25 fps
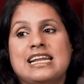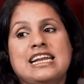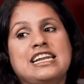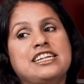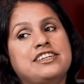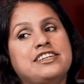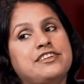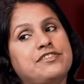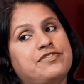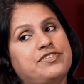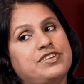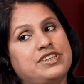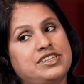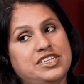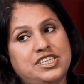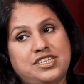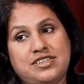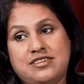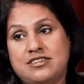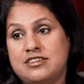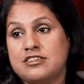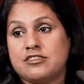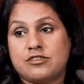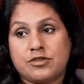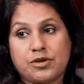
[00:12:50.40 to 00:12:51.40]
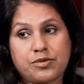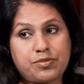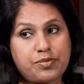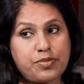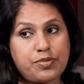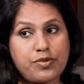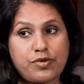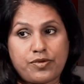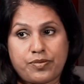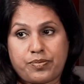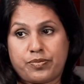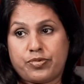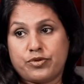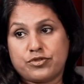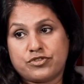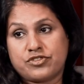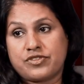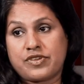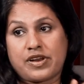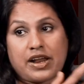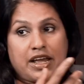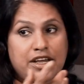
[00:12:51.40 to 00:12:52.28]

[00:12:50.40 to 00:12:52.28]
till she finishes her post